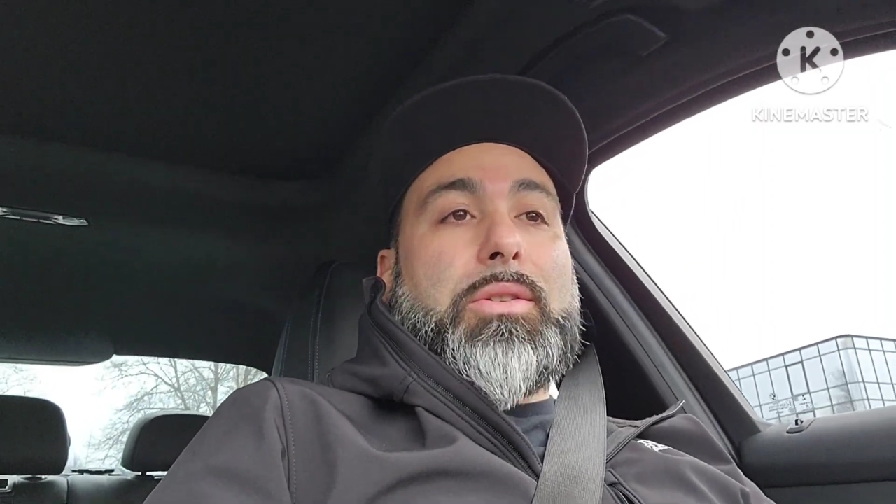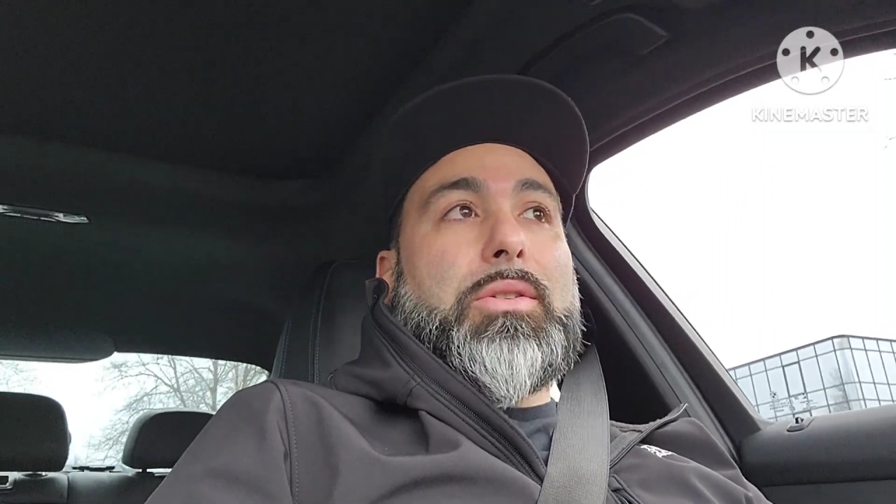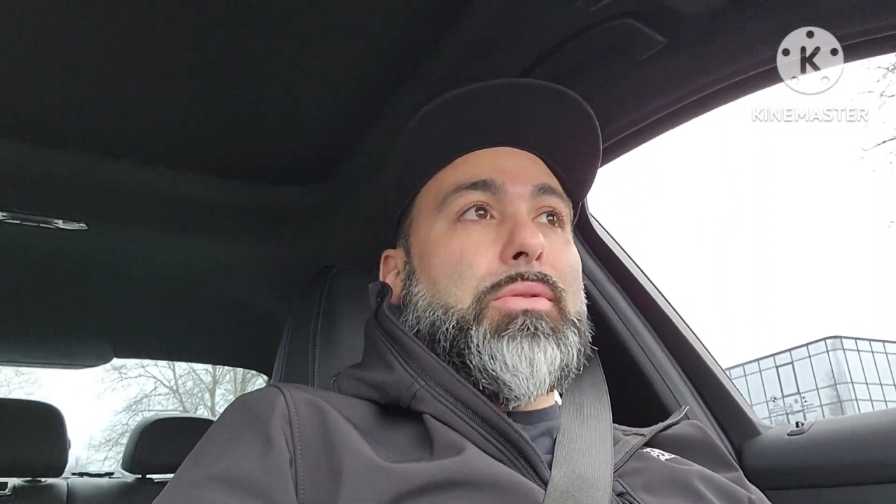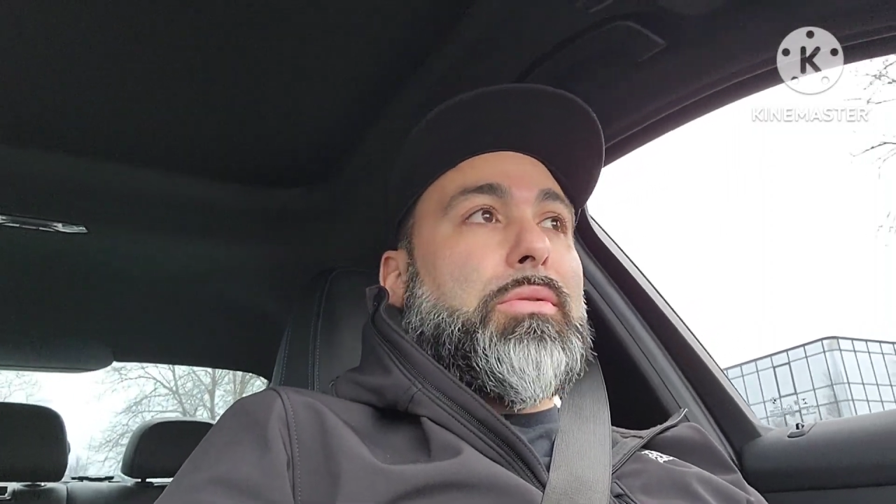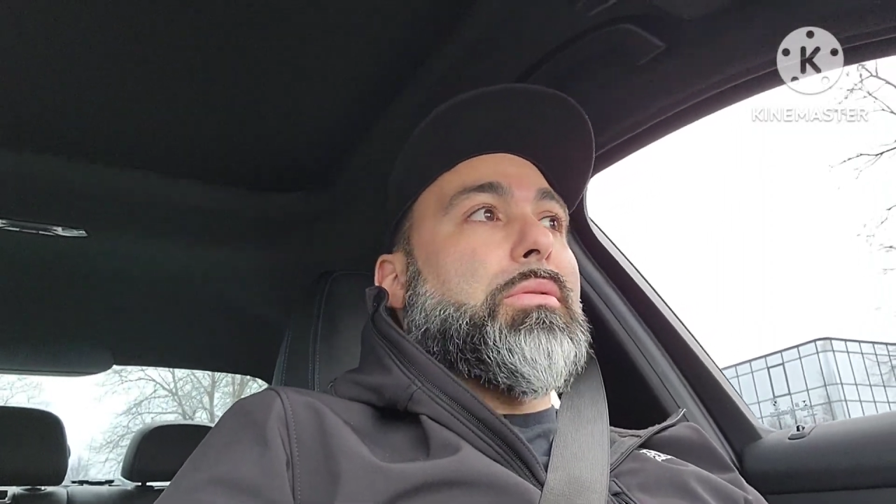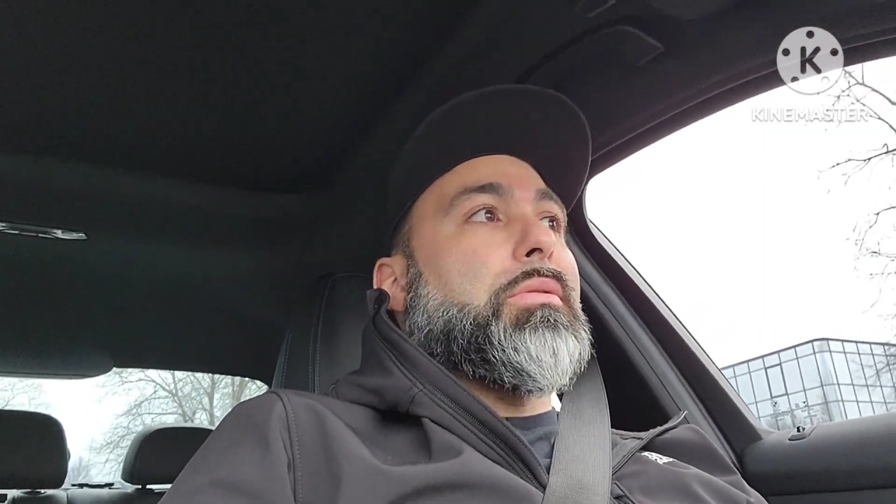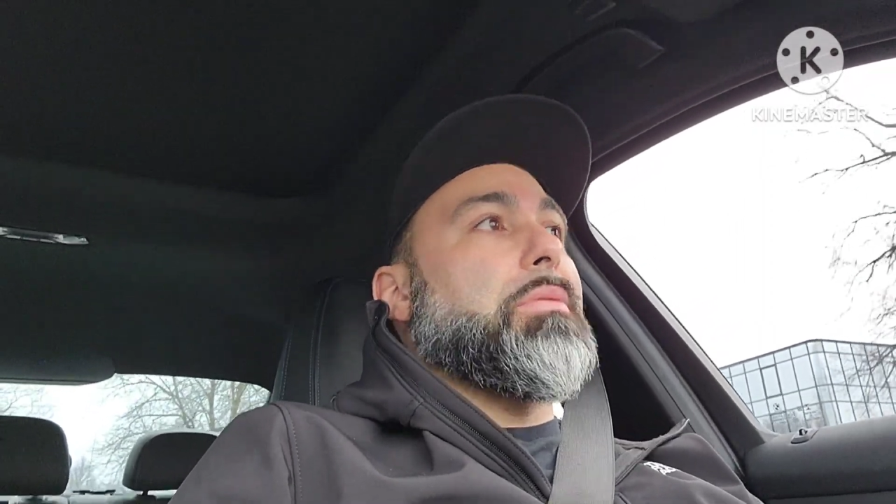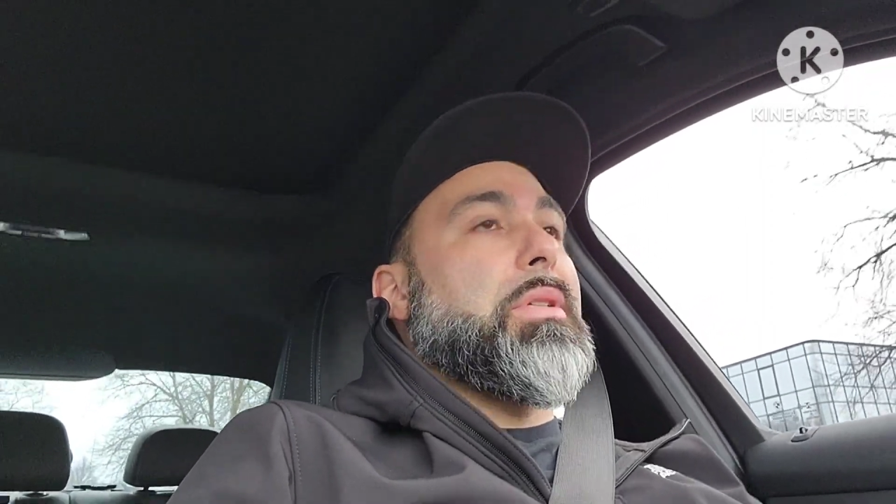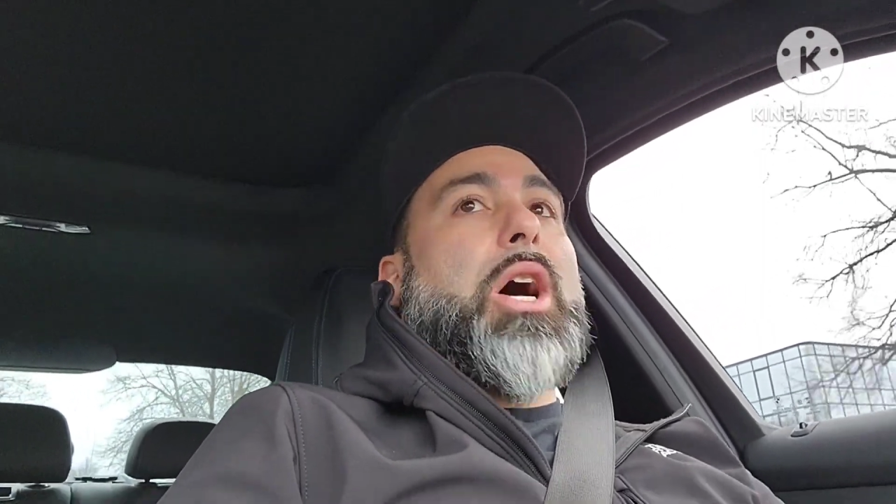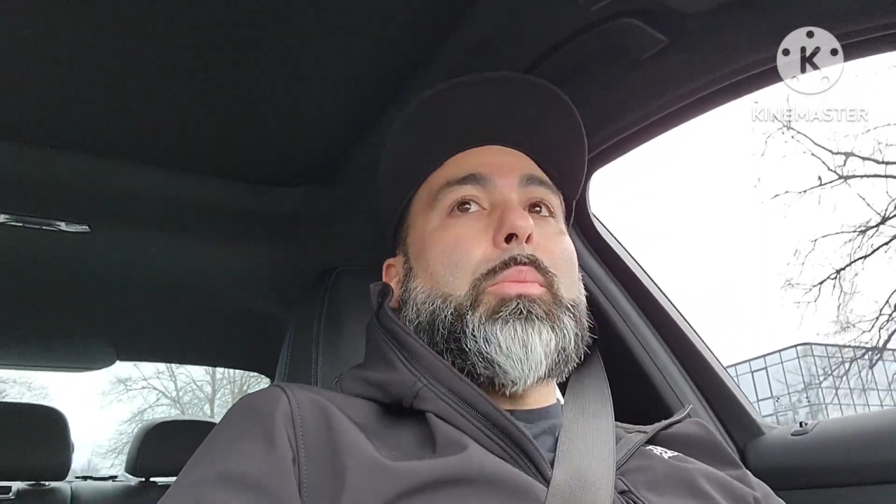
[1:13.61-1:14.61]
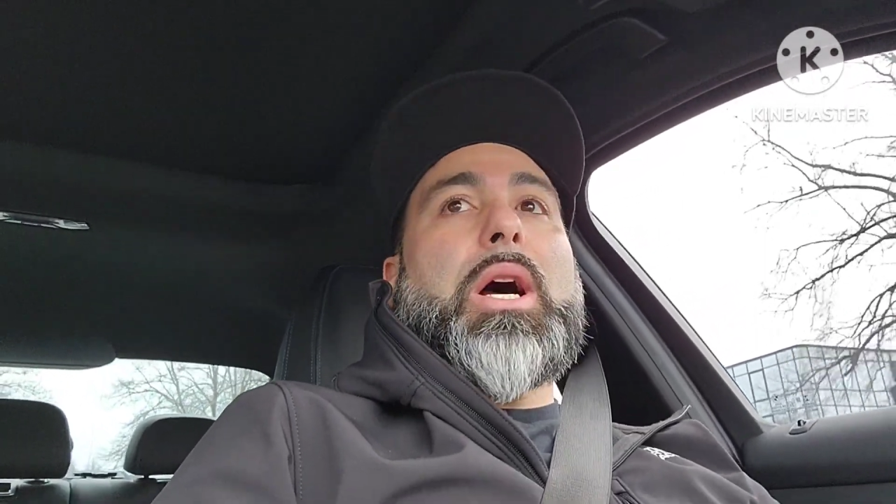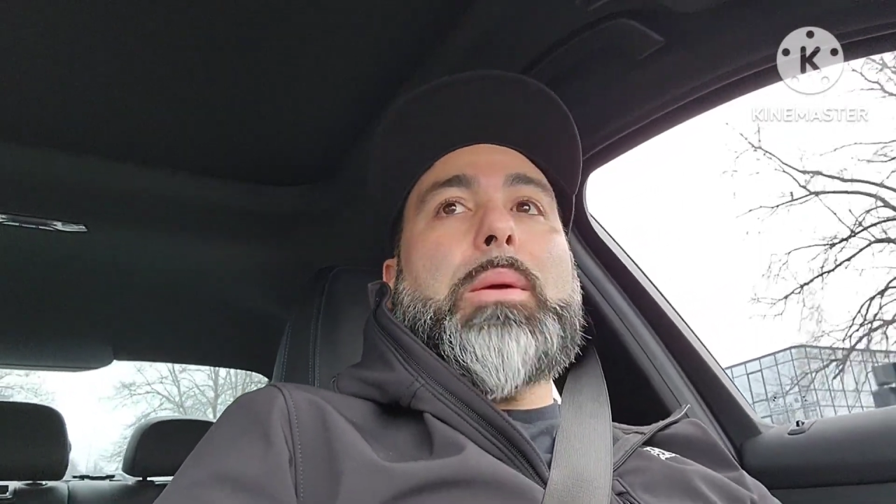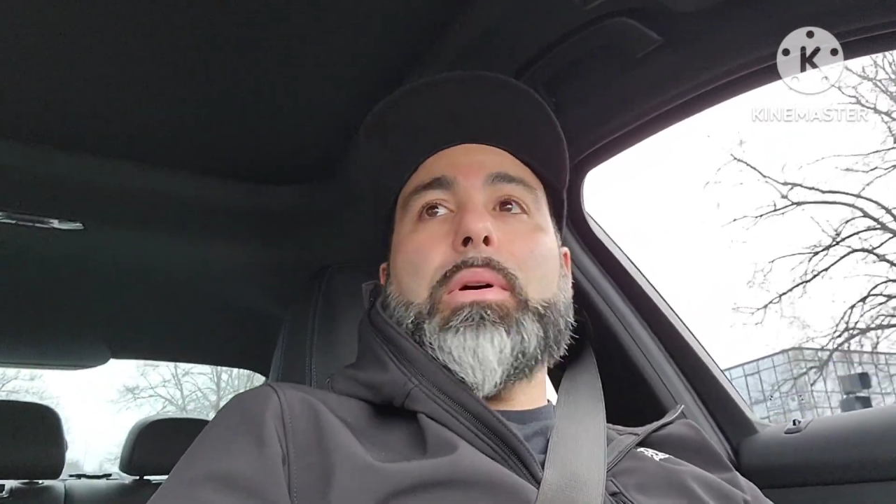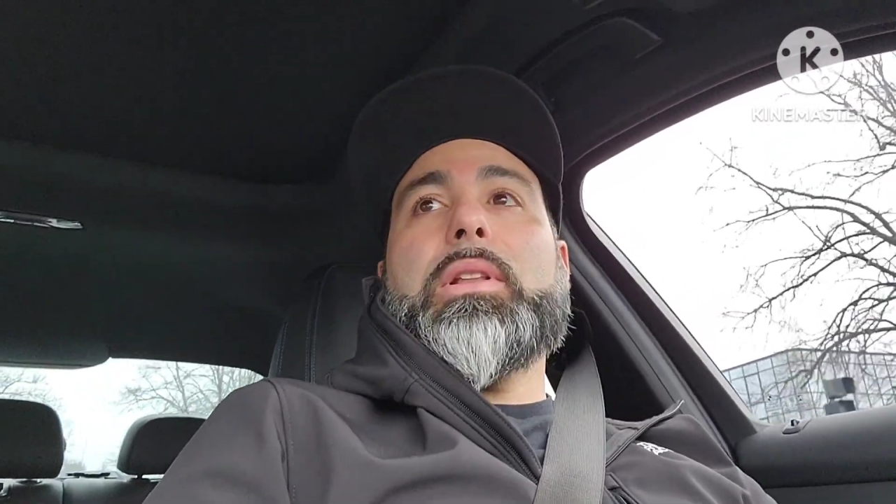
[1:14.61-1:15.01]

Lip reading: tune, downpipe.